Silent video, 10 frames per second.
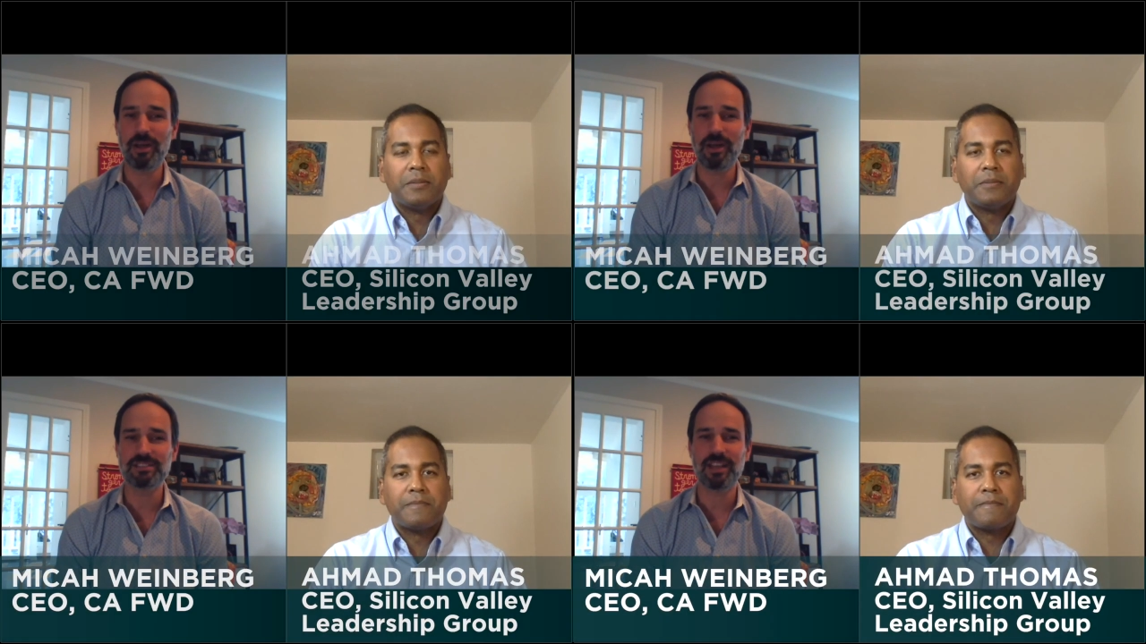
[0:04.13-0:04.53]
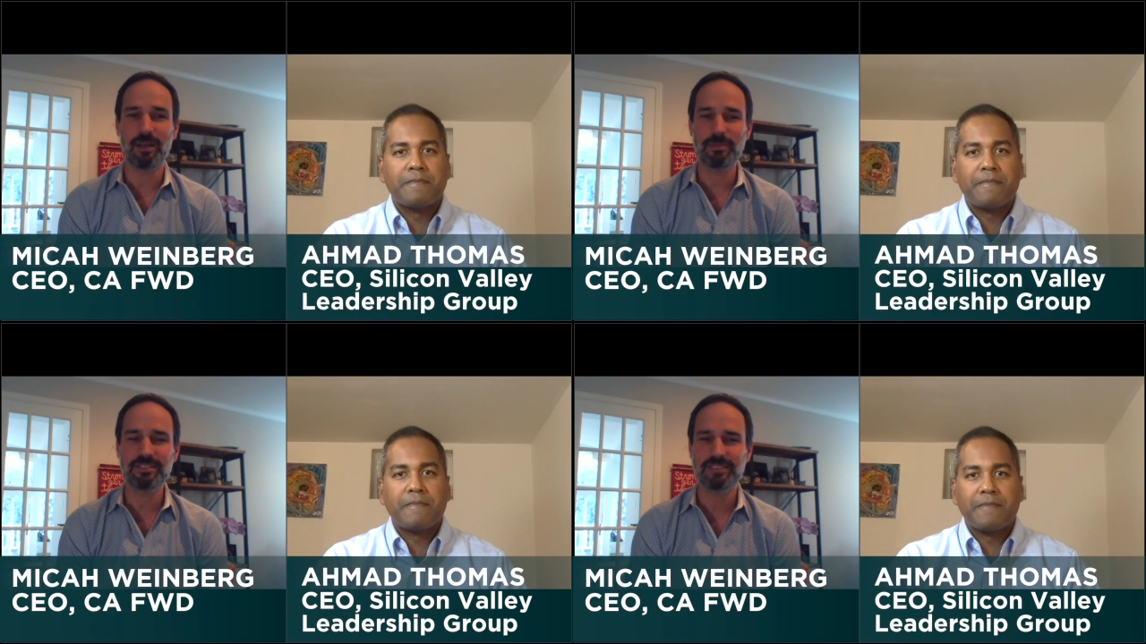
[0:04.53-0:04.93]
Speaker 1: Ahmad
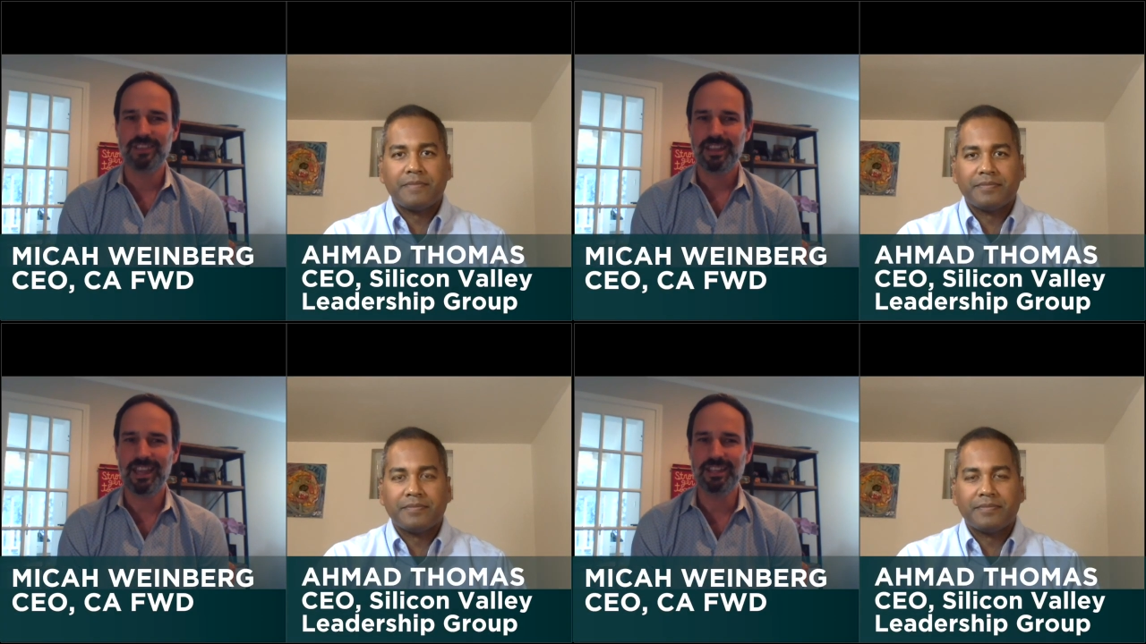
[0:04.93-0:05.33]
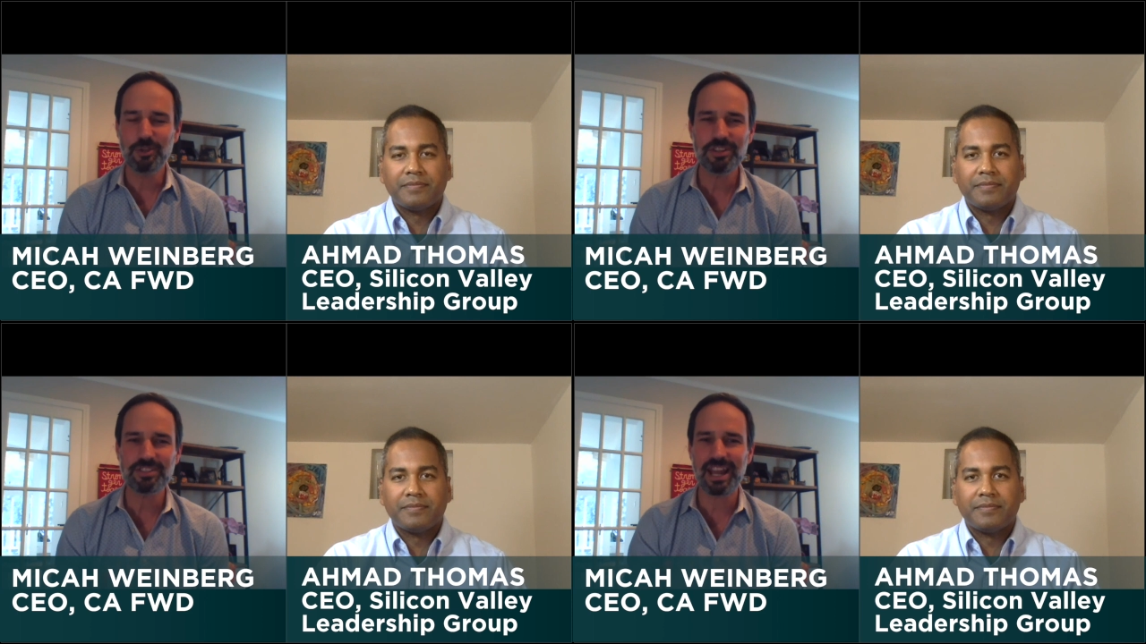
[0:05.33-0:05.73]
Thomas. And
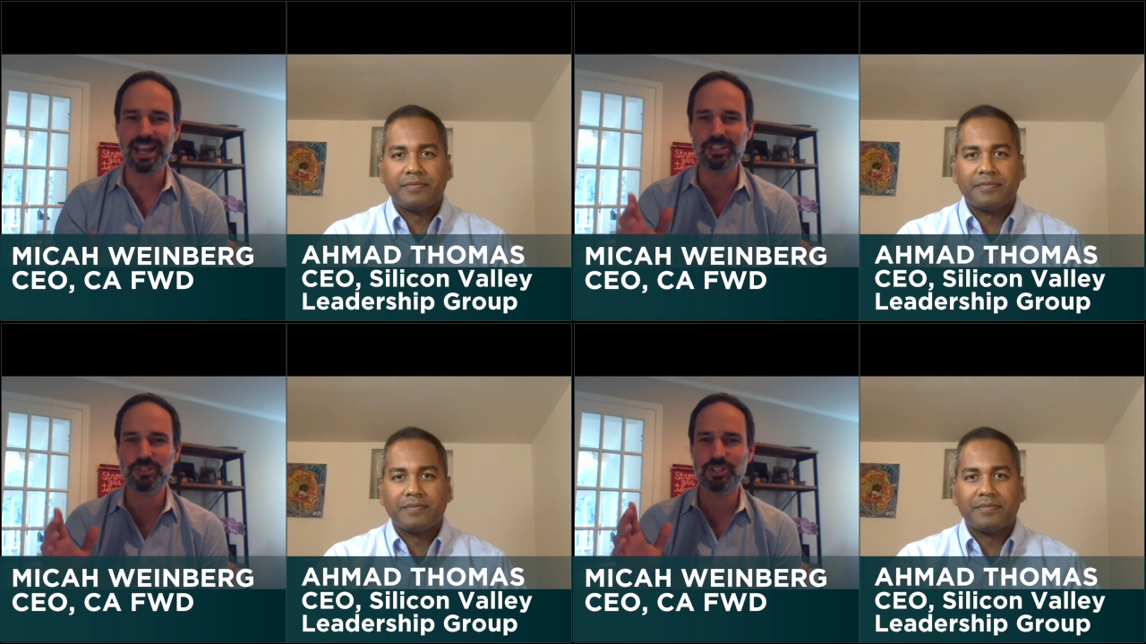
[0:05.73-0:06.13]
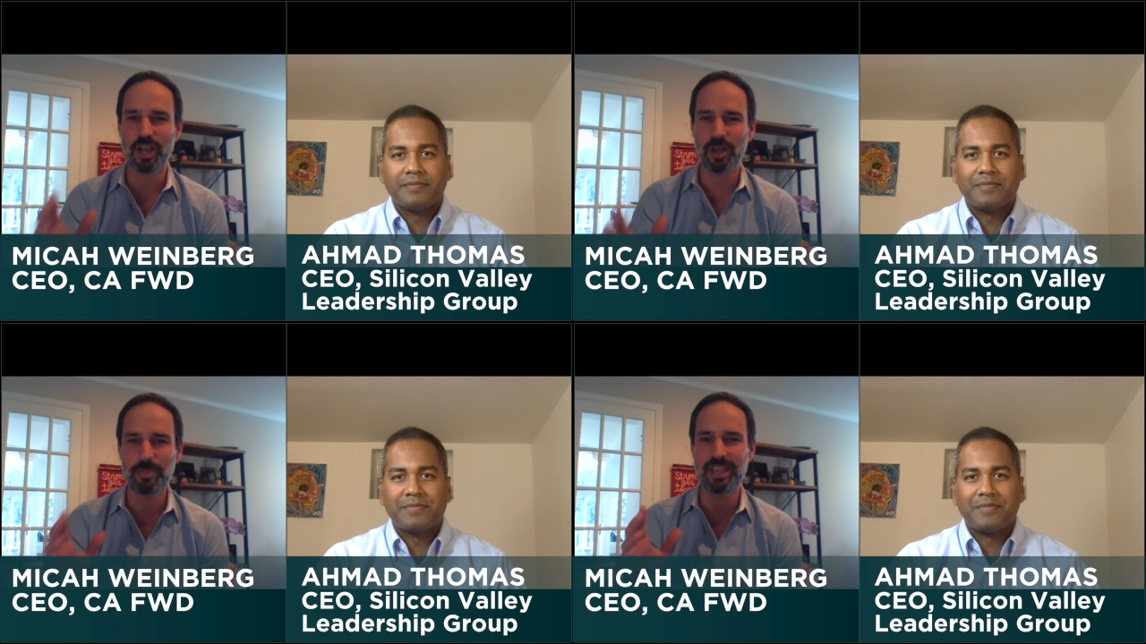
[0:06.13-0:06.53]
you decided to
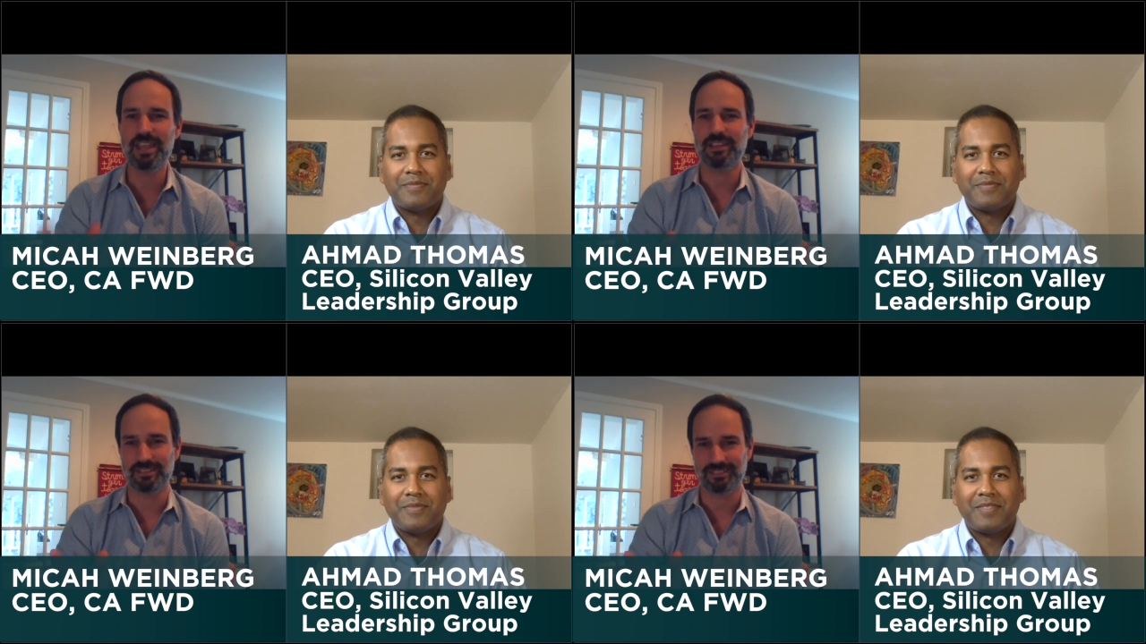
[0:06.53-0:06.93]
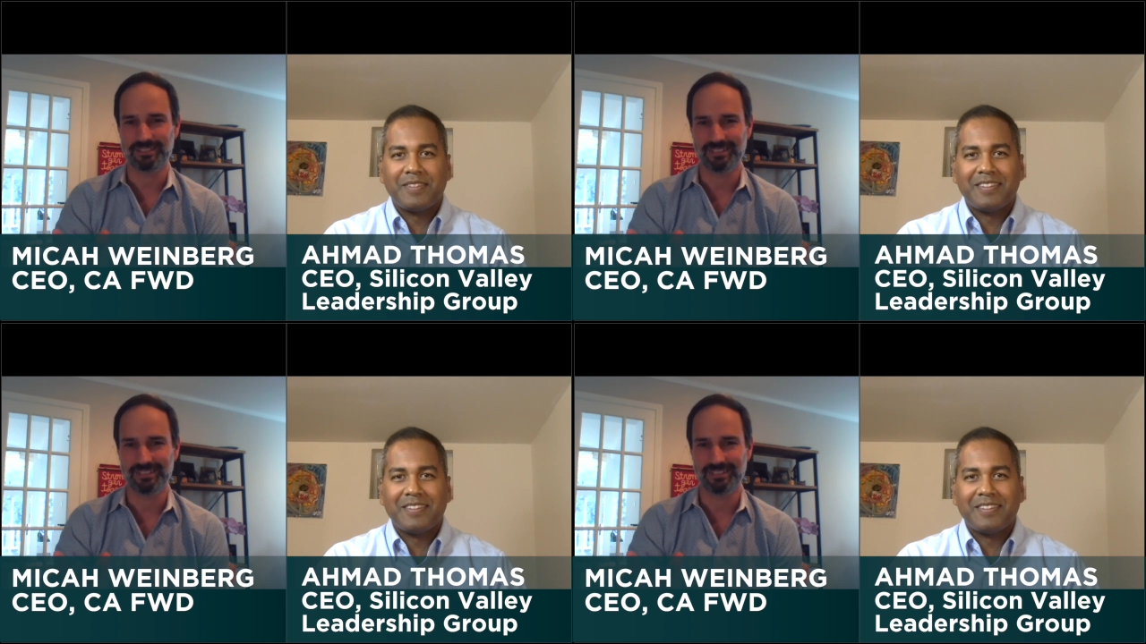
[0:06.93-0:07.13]
jump in